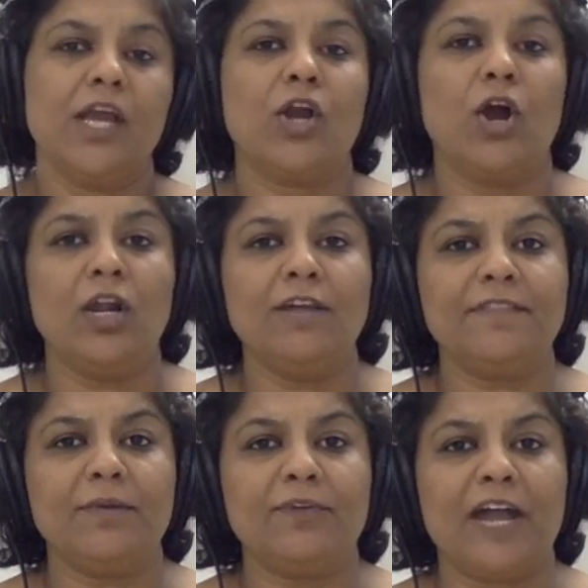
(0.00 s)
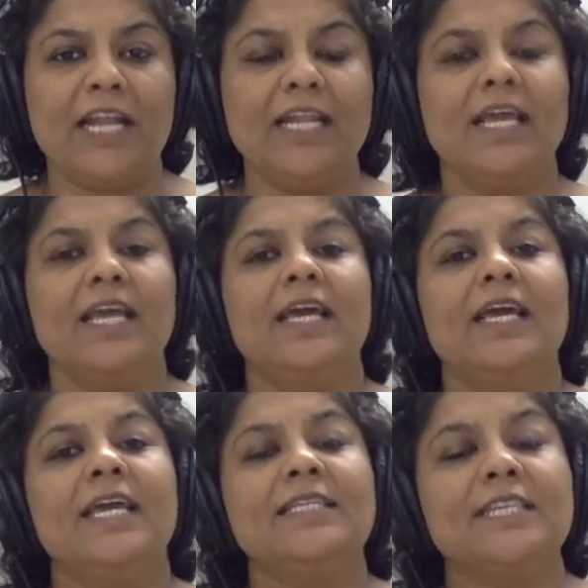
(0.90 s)
Call of the Wild
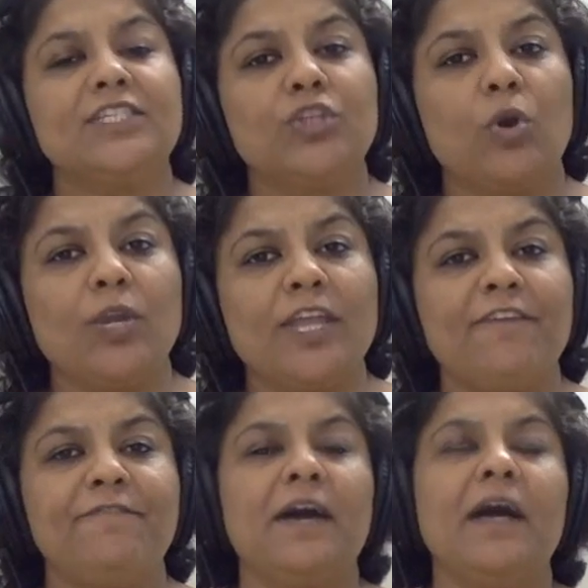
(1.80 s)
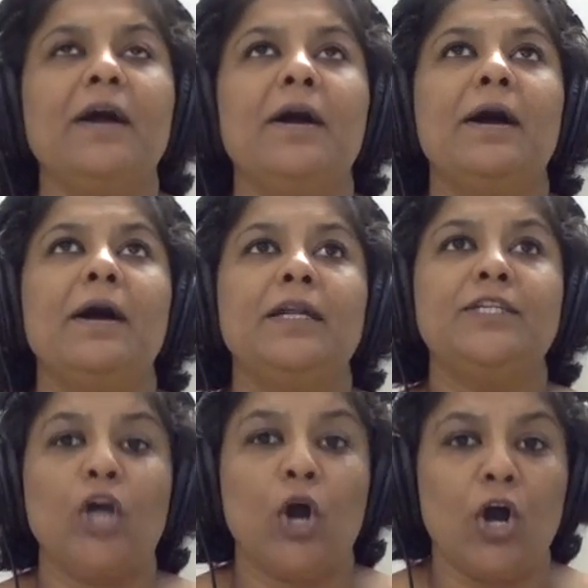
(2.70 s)
is the story of a
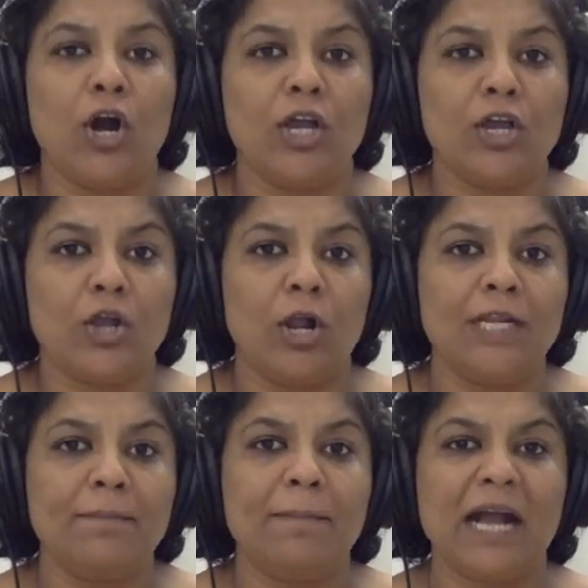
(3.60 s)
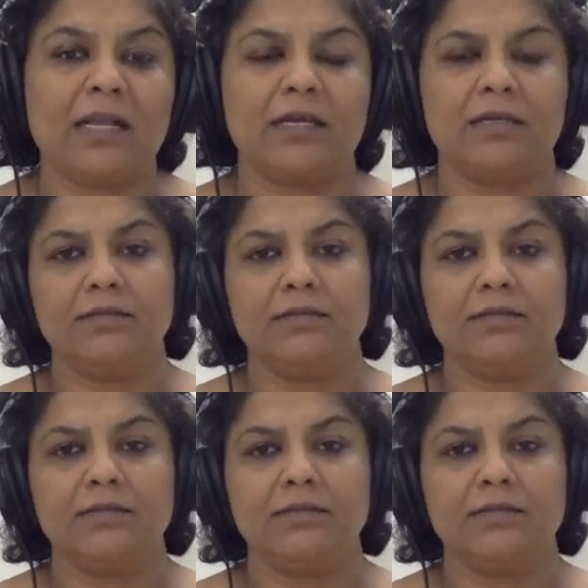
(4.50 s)
dog called Buck.